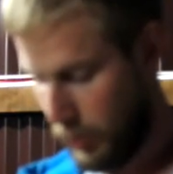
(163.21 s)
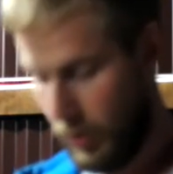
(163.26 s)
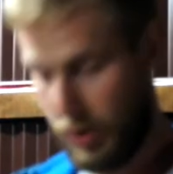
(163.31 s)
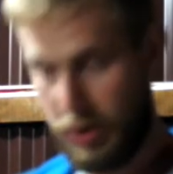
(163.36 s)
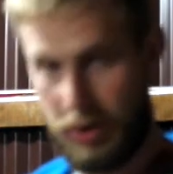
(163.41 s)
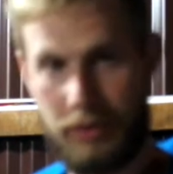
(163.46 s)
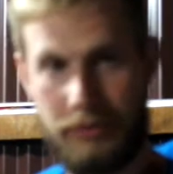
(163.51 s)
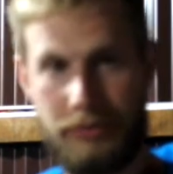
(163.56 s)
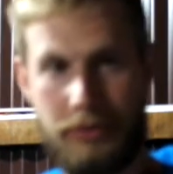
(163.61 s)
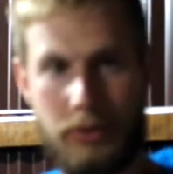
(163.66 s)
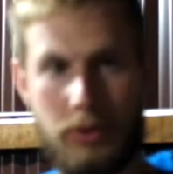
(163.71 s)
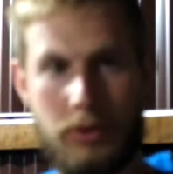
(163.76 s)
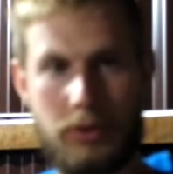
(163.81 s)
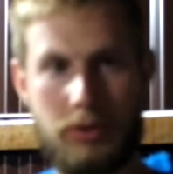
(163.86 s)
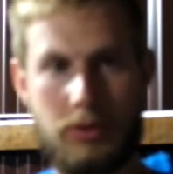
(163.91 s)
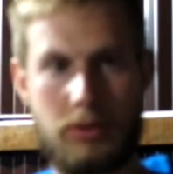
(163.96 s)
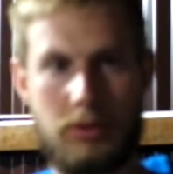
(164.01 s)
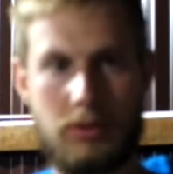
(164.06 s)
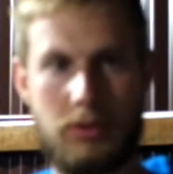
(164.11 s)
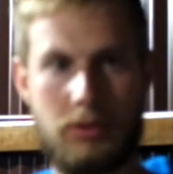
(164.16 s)
want to
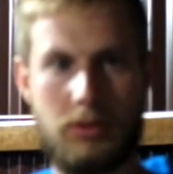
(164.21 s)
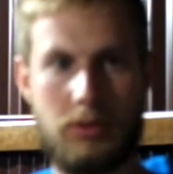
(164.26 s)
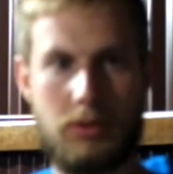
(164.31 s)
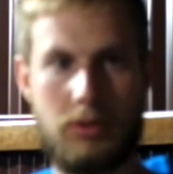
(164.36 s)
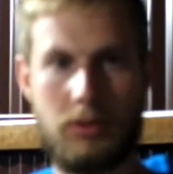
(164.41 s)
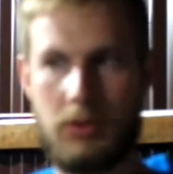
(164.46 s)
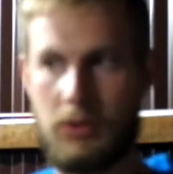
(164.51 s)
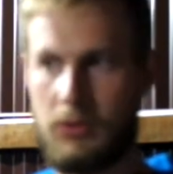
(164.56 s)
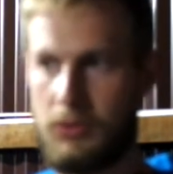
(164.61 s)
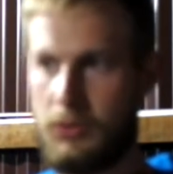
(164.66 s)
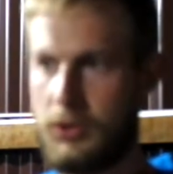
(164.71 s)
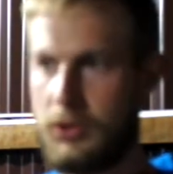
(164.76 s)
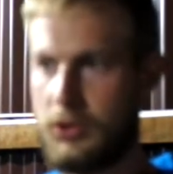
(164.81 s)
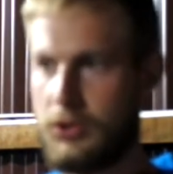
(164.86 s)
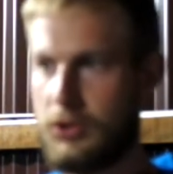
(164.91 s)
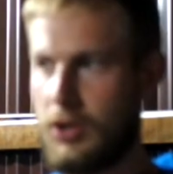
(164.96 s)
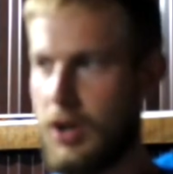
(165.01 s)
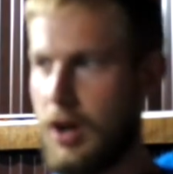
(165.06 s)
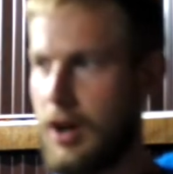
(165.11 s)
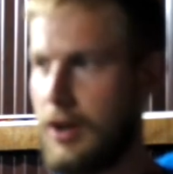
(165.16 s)
avoid, which
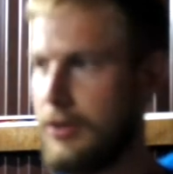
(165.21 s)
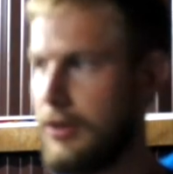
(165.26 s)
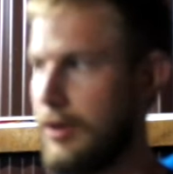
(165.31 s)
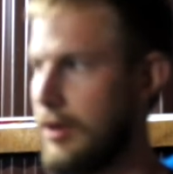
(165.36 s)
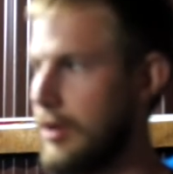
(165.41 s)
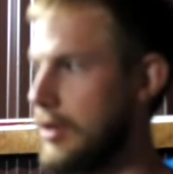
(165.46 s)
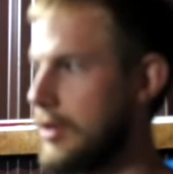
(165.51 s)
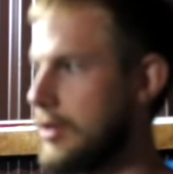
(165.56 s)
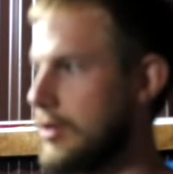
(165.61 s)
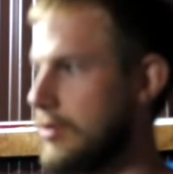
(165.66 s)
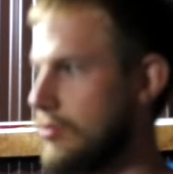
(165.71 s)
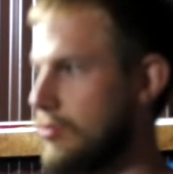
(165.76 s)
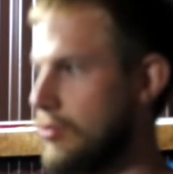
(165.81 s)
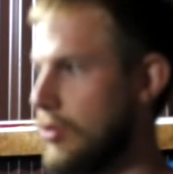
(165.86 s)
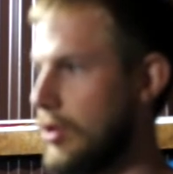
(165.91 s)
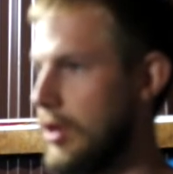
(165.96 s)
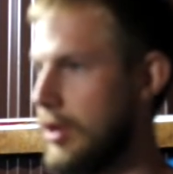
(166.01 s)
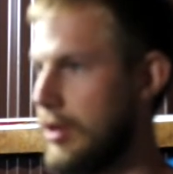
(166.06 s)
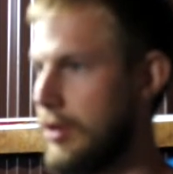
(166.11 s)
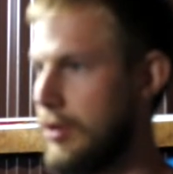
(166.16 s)
I think is
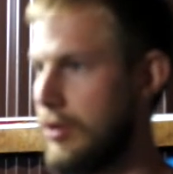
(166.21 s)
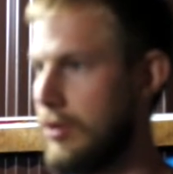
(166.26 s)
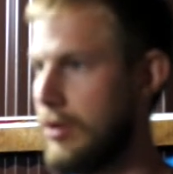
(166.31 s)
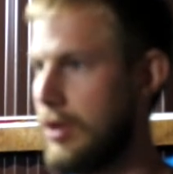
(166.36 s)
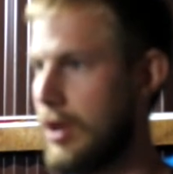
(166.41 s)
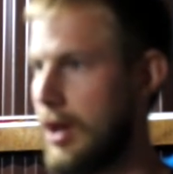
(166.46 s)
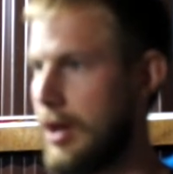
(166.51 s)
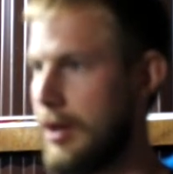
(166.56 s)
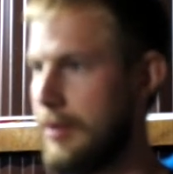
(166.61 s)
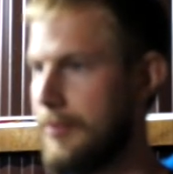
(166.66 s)
really good.